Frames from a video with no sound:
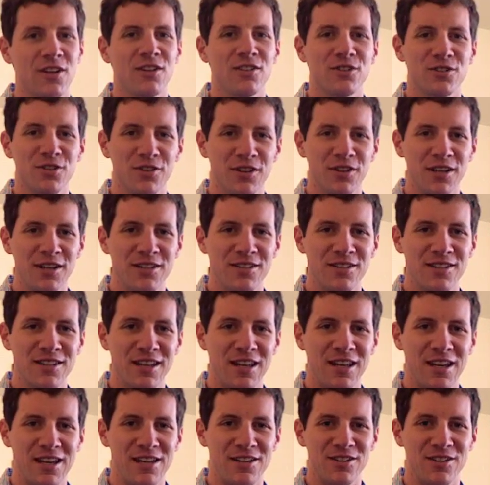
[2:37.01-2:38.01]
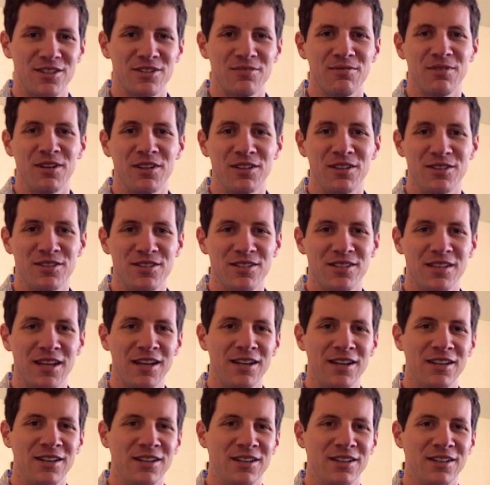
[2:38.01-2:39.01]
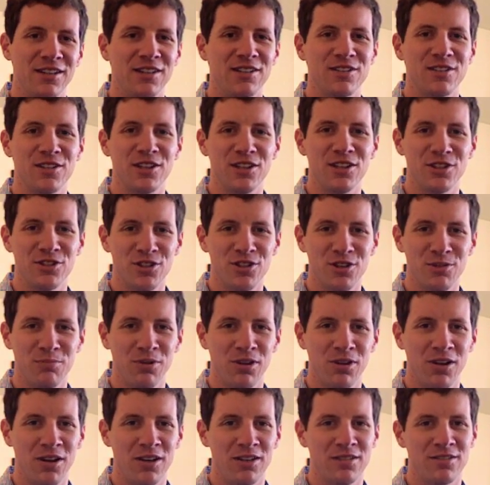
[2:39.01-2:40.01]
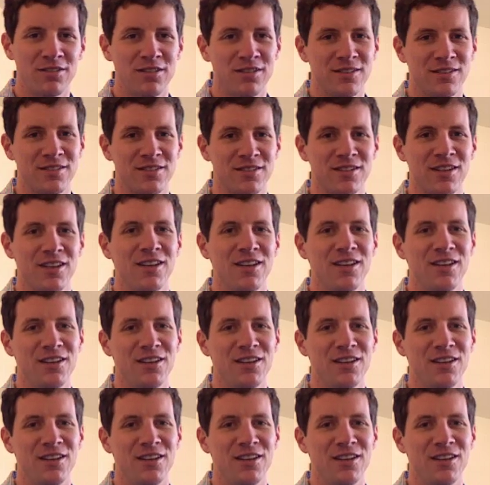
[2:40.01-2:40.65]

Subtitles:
So that's the case. It's Dana, it's kitchen appliances,